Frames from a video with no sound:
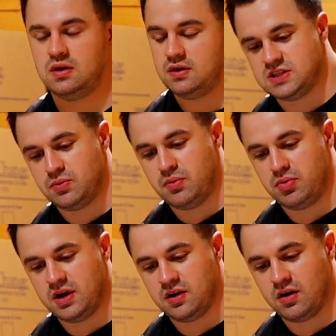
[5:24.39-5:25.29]
Someone
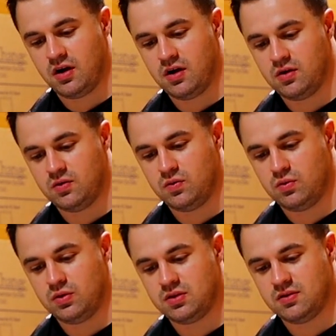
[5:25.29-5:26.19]
break your heart.
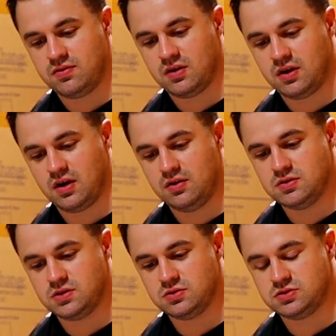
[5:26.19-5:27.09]
What got you
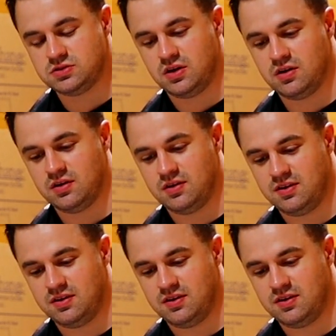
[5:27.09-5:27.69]
so strong?